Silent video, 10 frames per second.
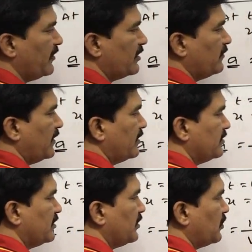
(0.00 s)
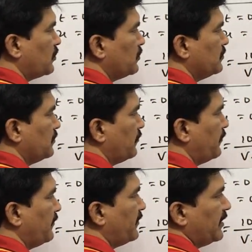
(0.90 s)
to where, 0 to
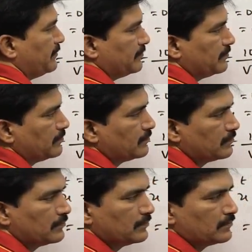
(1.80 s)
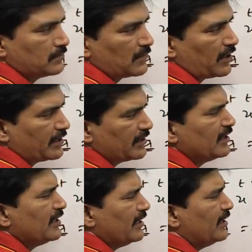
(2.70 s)
15, right.
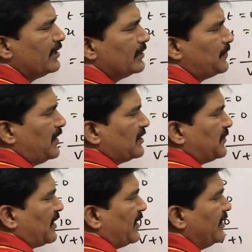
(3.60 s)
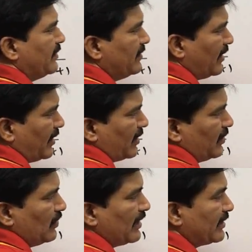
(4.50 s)
Here displacement I need, directly you
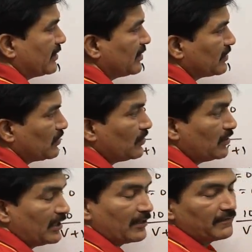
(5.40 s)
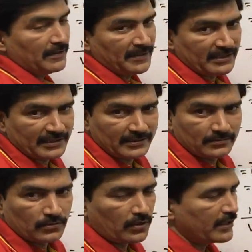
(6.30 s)
will get, so no need of limits,
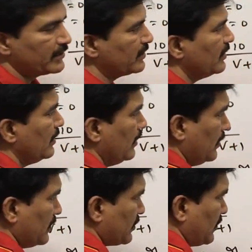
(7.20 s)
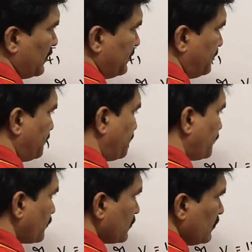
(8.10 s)
right. So
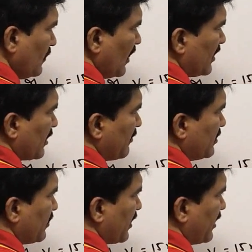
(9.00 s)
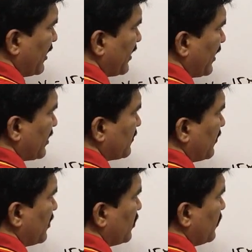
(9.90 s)
otherwise you can take
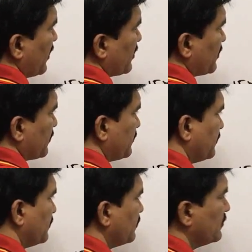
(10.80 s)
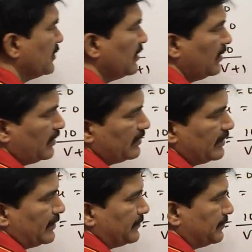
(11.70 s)
x1 to x2. Then